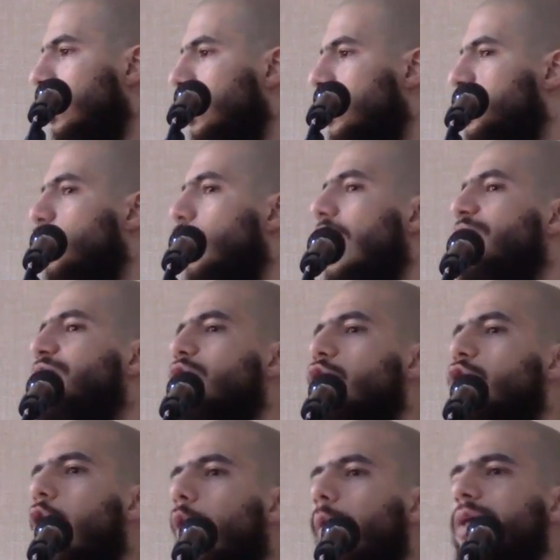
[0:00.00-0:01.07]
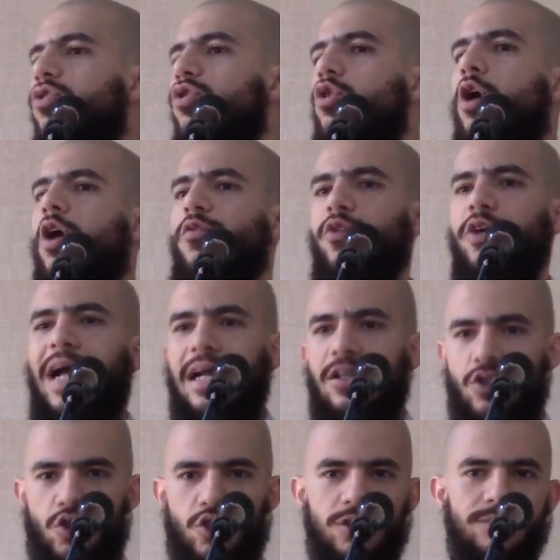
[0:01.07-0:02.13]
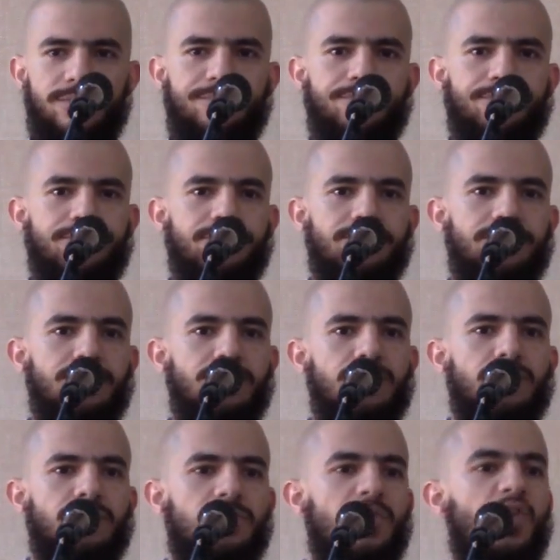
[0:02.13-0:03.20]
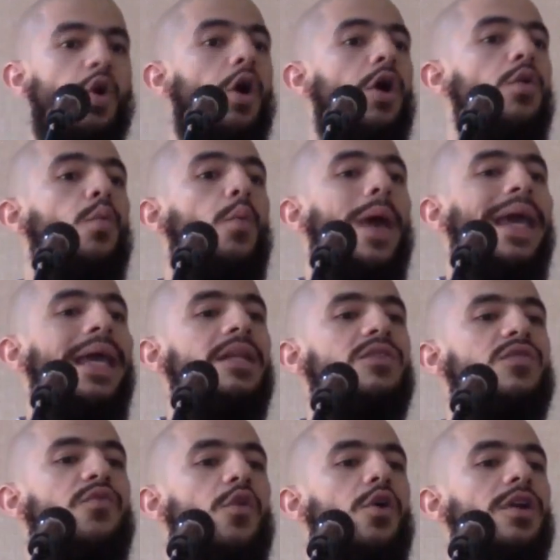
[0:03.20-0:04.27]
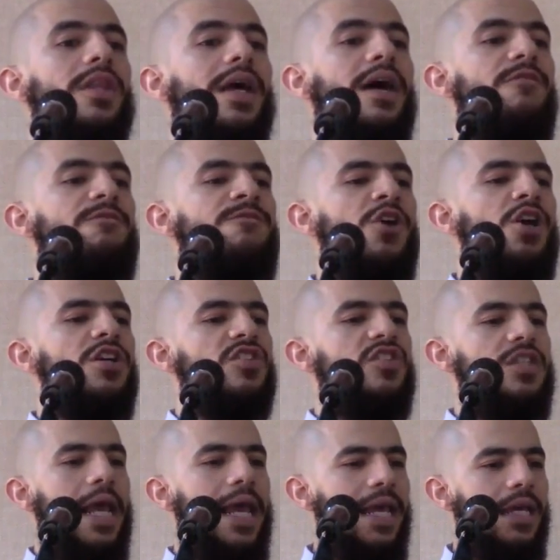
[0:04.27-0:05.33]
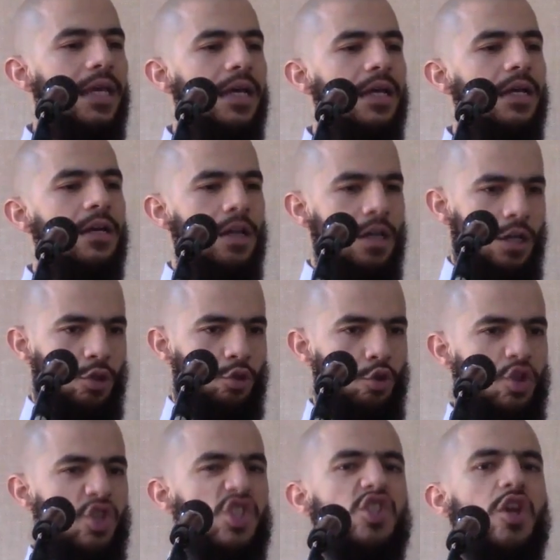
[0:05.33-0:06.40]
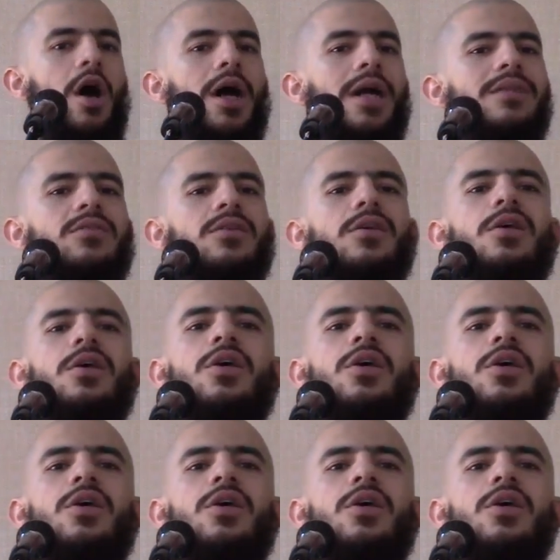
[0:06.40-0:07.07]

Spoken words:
So if you're going to go for Hajj, don't wait for the first day to start.